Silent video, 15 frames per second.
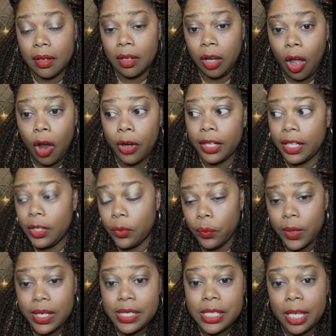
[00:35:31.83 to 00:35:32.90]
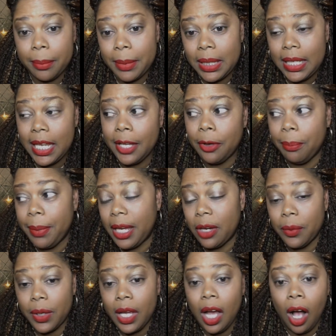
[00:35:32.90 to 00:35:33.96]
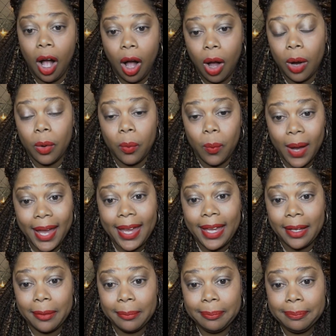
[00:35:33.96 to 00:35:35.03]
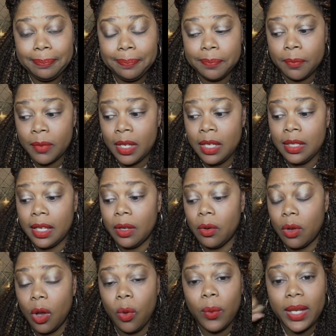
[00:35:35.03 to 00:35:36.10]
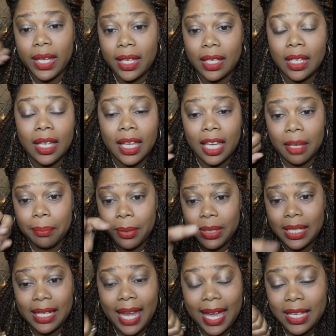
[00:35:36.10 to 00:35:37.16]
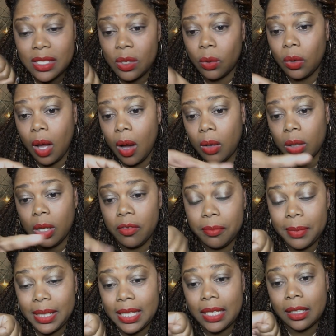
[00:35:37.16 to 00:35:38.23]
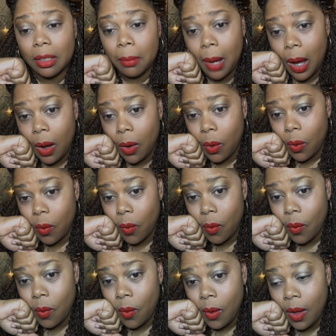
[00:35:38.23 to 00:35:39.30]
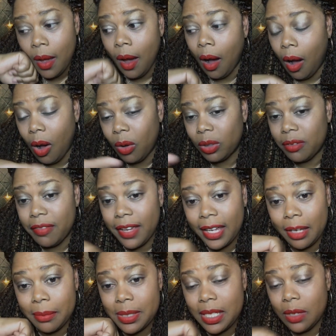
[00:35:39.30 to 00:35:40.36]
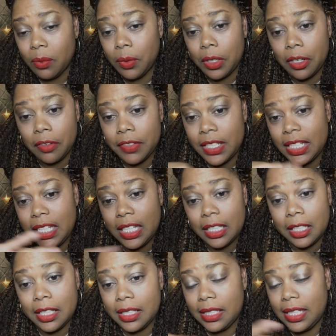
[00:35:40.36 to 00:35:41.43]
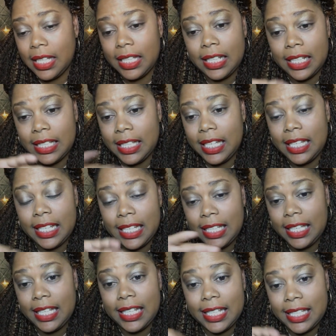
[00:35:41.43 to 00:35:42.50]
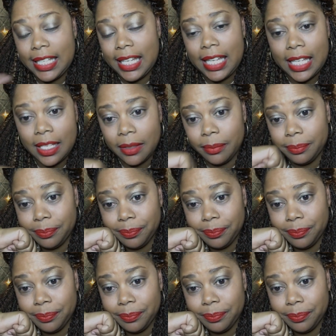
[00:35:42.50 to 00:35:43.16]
Clark and the rest of them and Dingleberry are away. They're going to go in and put the lights on all of them and kill them all. All the vamps. Get rid of it. Kill it. Kill it. Kill it. Kill it dead.